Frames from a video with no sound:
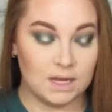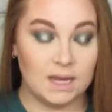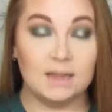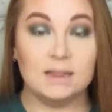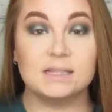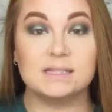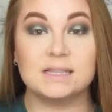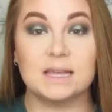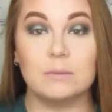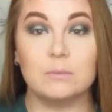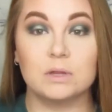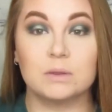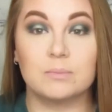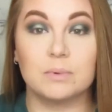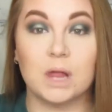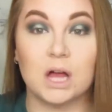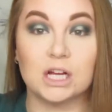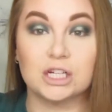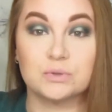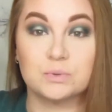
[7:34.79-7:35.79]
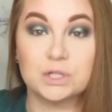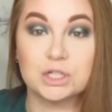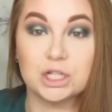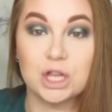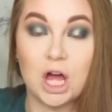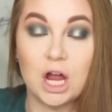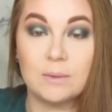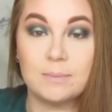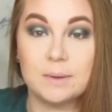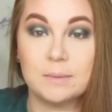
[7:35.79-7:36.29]
And the same with blush, which a
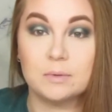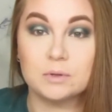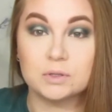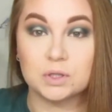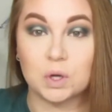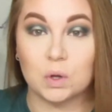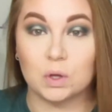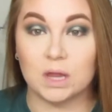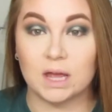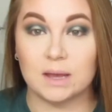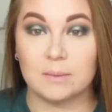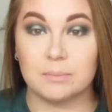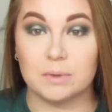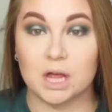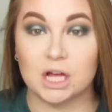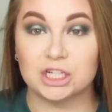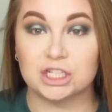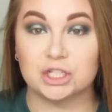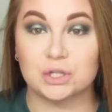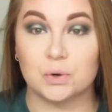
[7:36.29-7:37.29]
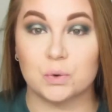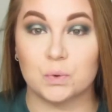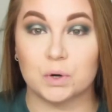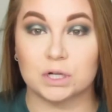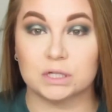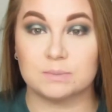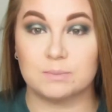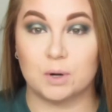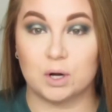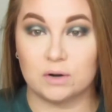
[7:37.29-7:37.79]
lot of people don't like blush, so it
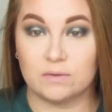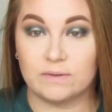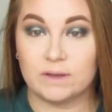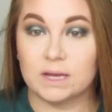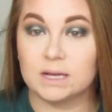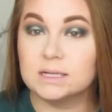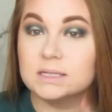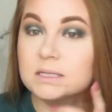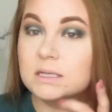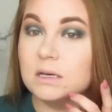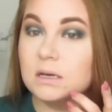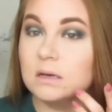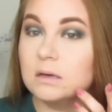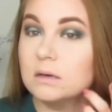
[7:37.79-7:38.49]
works perfect.